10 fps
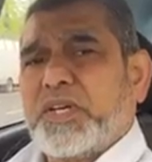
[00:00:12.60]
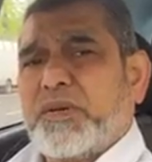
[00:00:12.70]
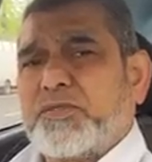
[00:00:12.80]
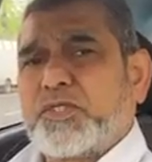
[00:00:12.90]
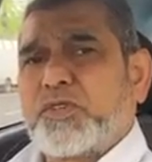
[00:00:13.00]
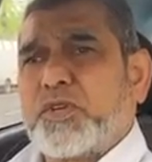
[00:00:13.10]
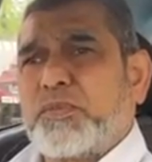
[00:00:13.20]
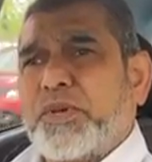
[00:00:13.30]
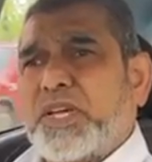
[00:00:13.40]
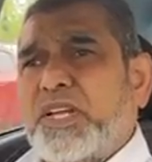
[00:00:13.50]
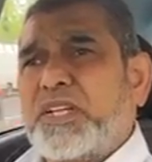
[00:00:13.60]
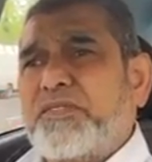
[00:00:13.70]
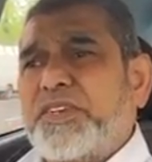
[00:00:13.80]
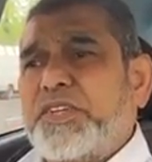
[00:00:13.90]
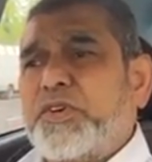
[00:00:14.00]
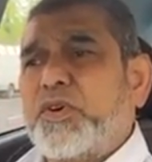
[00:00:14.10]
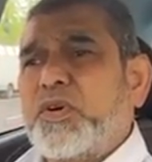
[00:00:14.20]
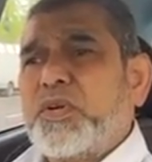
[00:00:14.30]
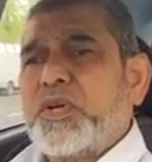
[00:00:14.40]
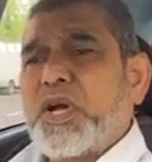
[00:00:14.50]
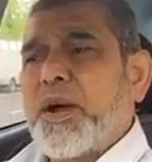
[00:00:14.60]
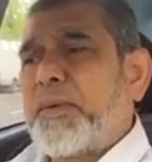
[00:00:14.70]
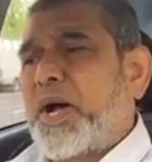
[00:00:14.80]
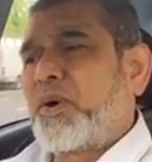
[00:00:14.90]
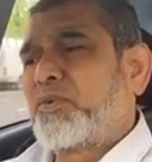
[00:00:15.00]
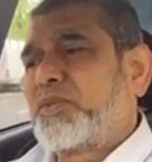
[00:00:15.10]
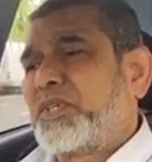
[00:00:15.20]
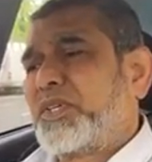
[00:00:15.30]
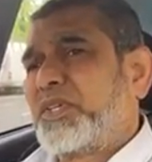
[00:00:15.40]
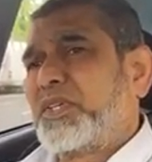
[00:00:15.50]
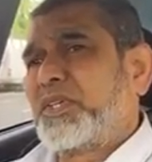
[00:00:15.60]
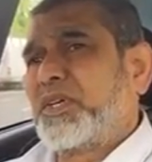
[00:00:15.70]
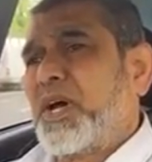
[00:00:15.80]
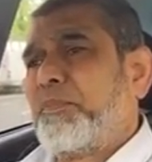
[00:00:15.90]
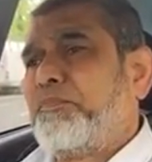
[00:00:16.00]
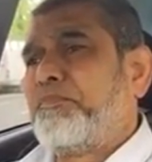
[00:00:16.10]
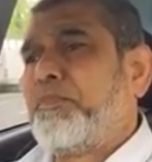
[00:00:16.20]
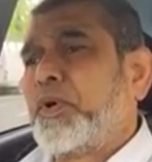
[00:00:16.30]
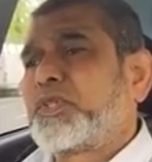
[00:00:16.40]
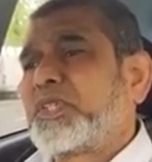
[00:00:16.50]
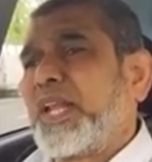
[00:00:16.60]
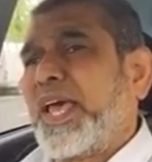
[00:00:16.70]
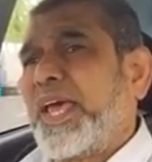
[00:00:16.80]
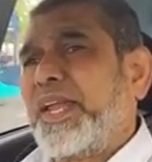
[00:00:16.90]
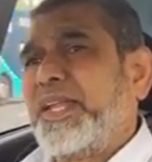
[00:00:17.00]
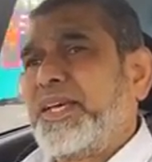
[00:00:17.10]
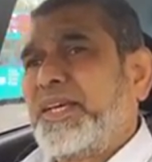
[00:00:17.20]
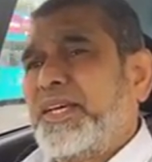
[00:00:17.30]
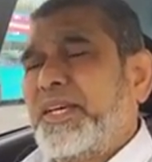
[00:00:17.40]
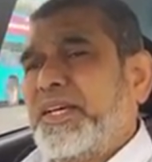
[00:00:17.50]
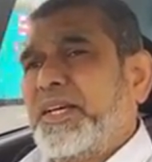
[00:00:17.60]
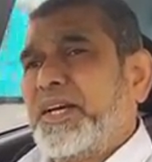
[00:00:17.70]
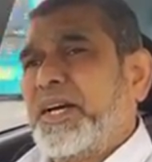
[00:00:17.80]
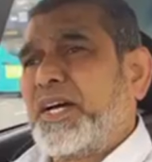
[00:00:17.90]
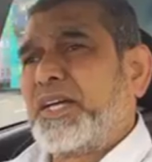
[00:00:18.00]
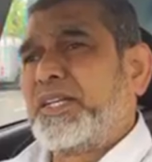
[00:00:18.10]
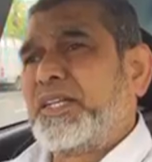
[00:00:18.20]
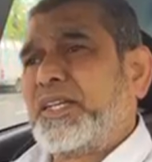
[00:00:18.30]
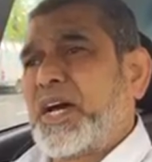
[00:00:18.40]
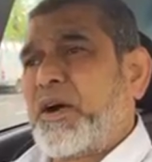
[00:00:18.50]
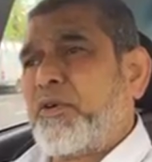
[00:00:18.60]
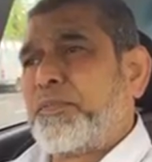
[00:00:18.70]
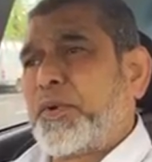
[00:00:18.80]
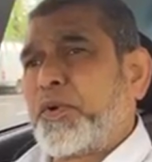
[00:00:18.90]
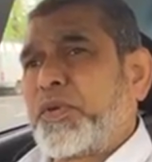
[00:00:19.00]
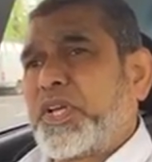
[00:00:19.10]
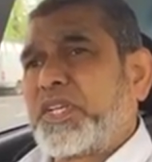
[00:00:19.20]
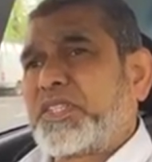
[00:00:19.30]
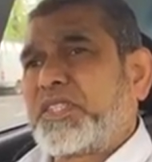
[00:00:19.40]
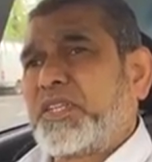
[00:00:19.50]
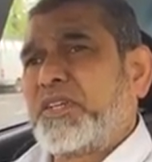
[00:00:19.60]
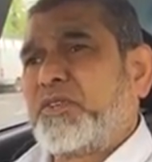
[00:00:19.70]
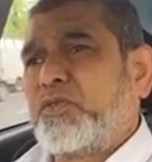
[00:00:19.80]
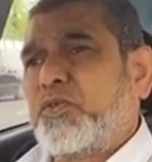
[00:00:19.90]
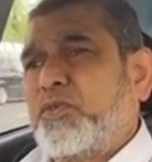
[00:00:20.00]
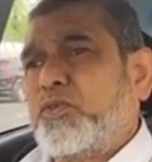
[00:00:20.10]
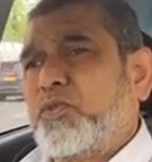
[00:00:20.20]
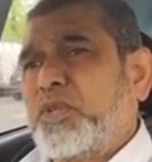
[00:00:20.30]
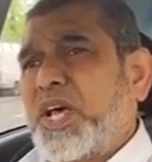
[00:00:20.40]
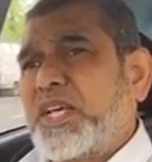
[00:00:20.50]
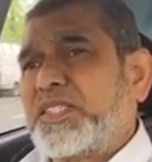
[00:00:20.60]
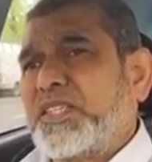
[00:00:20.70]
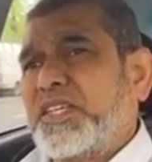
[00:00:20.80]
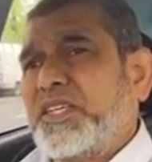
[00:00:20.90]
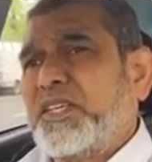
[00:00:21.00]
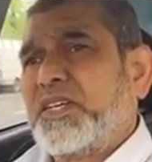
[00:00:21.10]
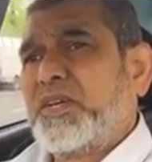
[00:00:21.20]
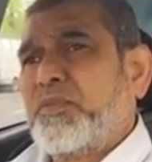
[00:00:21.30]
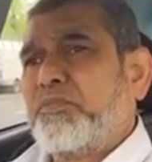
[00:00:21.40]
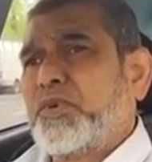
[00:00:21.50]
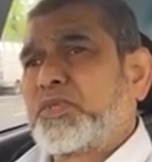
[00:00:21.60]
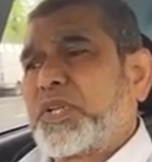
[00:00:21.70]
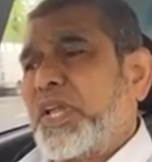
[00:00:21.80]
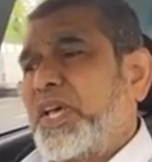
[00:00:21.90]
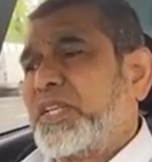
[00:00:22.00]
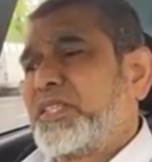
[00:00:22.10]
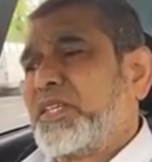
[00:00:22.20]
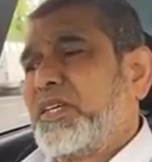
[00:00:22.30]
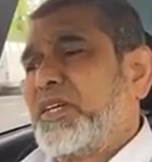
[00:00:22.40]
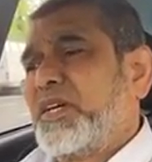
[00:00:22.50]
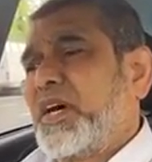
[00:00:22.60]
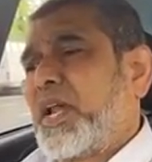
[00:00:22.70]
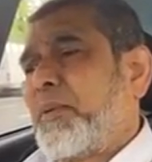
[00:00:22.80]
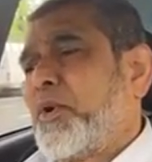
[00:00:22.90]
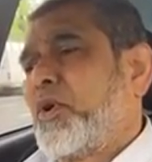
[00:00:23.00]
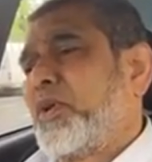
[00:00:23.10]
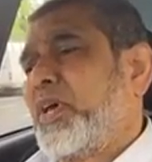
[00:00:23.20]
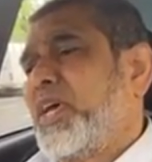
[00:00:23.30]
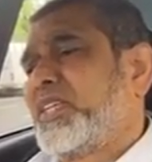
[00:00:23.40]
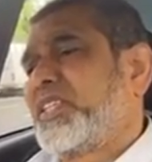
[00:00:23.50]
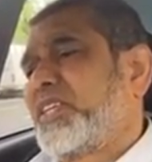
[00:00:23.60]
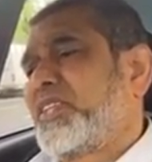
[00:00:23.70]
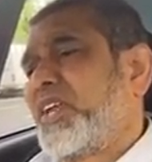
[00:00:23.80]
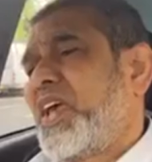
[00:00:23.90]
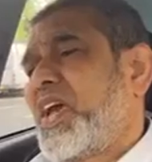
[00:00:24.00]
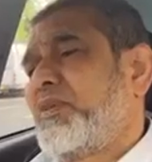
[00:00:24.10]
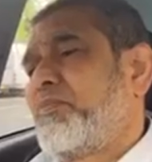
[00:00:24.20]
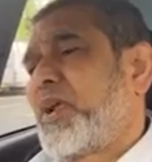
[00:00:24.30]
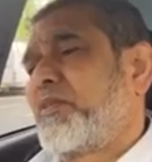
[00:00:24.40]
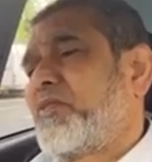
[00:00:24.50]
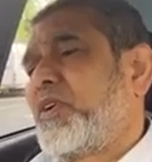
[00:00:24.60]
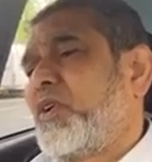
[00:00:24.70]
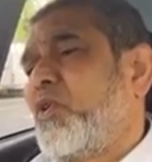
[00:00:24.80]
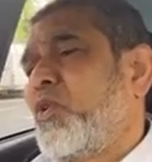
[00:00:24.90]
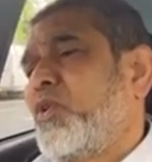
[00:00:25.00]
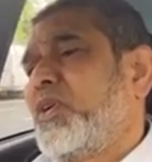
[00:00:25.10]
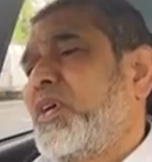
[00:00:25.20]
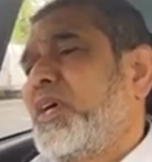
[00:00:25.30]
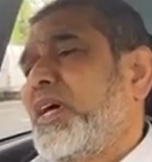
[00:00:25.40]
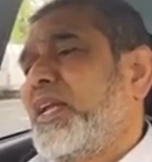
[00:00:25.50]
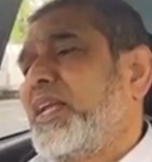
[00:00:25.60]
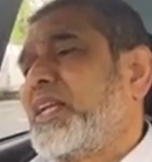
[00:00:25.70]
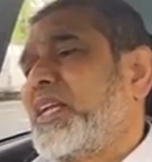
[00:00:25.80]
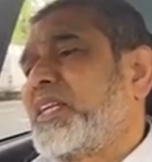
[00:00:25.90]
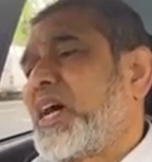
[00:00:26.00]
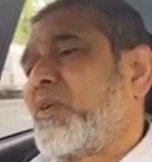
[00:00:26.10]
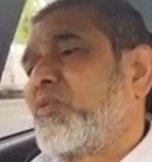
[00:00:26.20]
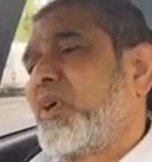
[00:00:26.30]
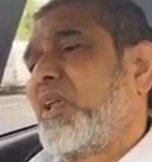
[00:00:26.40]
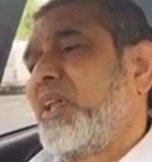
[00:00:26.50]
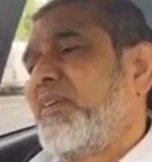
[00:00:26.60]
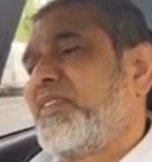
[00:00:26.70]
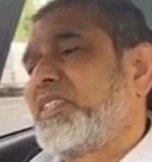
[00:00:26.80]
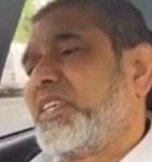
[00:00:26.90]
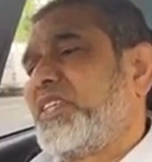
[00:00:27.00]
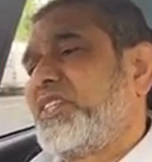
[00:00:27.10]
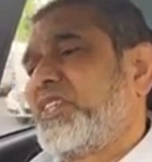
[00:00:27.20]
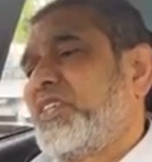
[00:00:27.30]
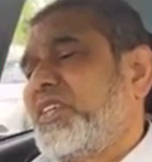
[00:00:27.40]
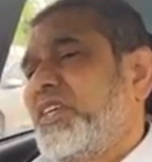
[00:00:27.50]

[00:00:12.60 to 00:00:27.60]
and I'm just going to make a little video about a bus lane and our protest to utilizing bus lanes. And I'm on A638 Bradford Road, Littletown, Liversedge,